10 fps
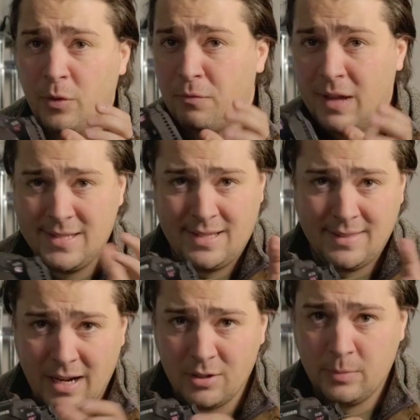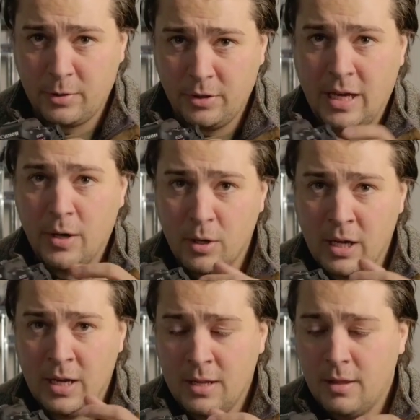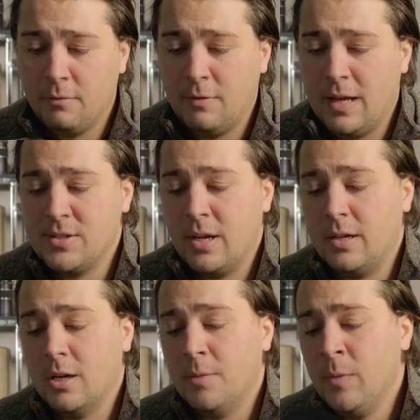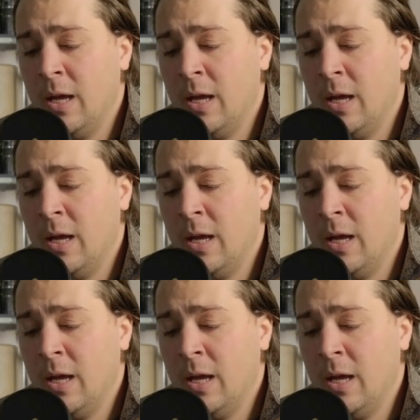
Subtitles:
The fans on that are typically louder than the fans on here.